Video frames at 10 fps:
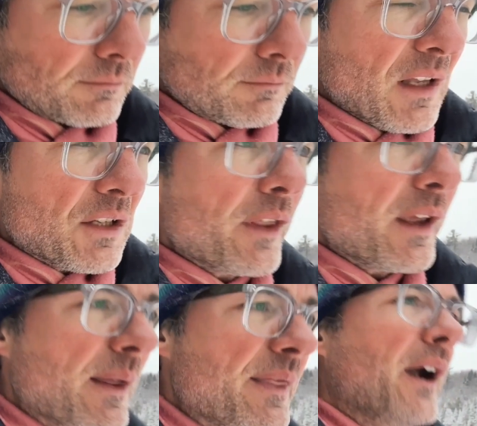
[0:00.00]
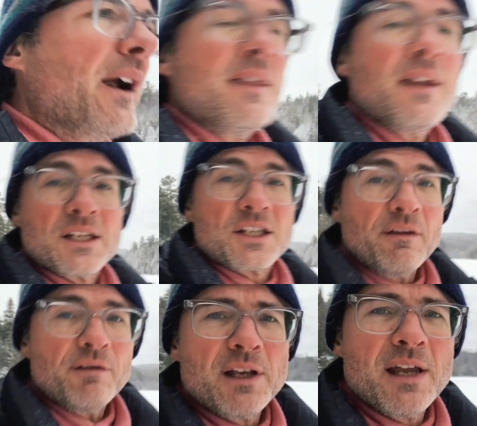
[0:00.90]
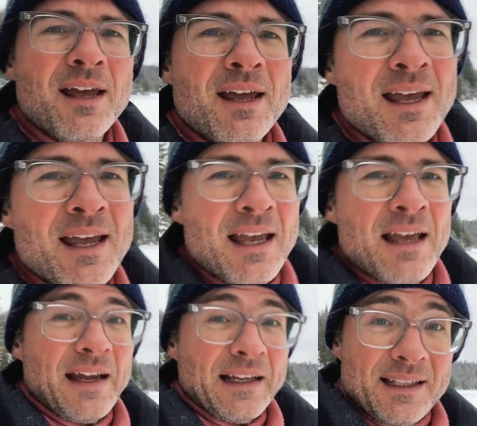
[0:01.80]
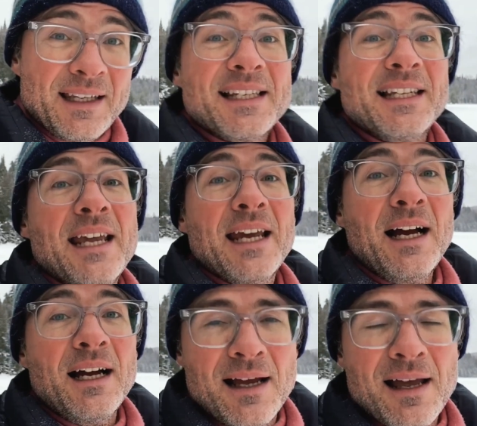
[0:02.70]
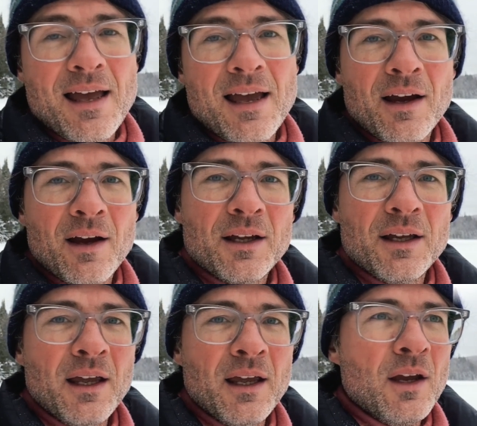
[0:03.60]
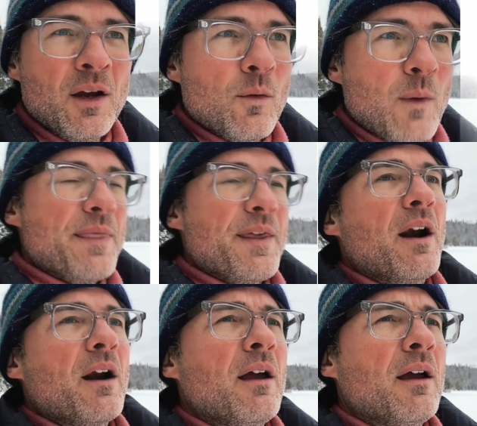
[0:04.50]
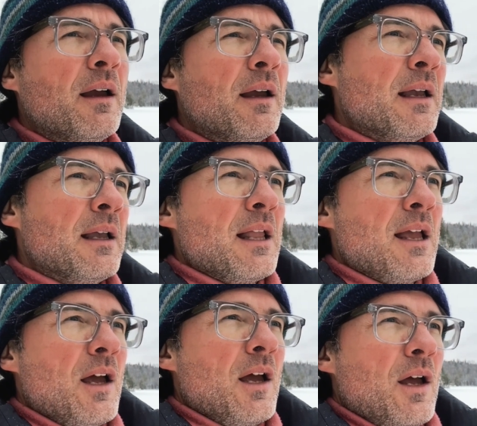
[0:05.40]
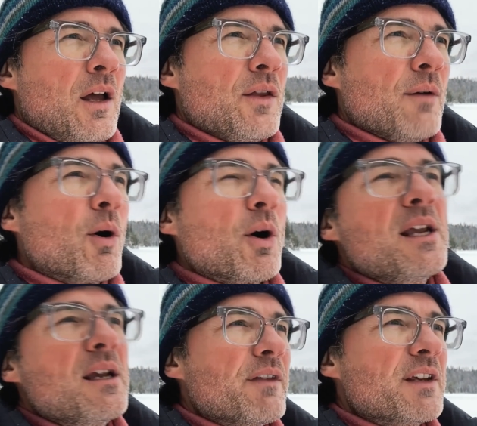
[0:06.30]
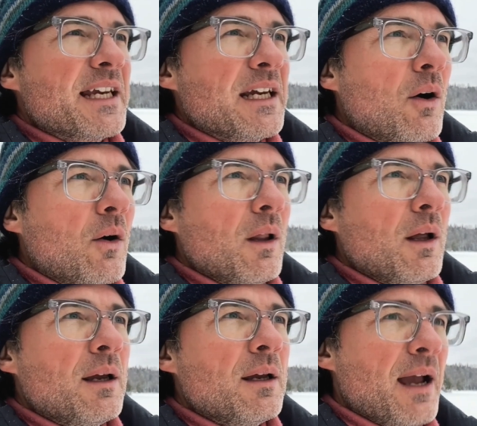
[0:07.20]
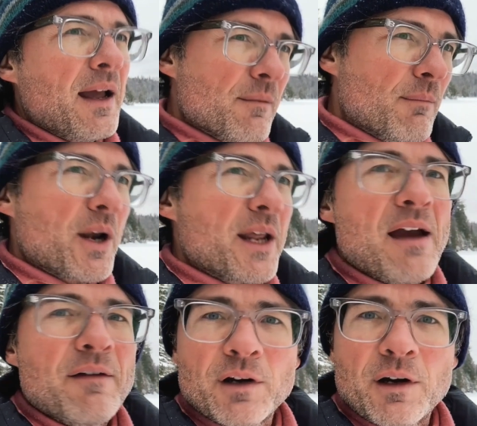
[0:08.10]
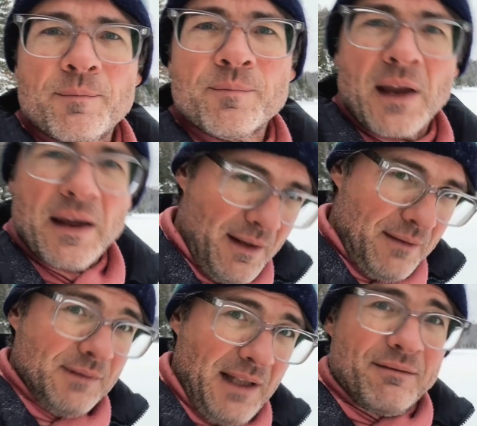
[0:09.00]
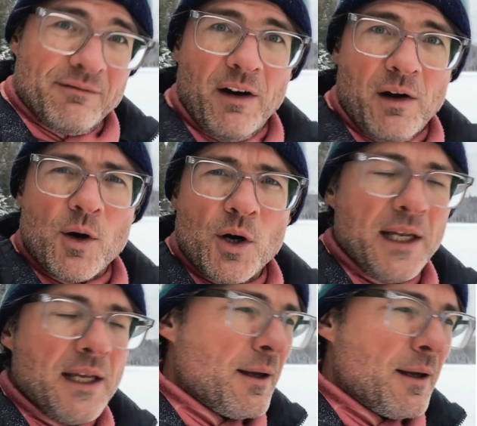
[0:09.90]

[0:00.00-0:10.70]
So they went there and they discovered that Desidera went there the morning of the sinkhole and the morning after, and that very morning.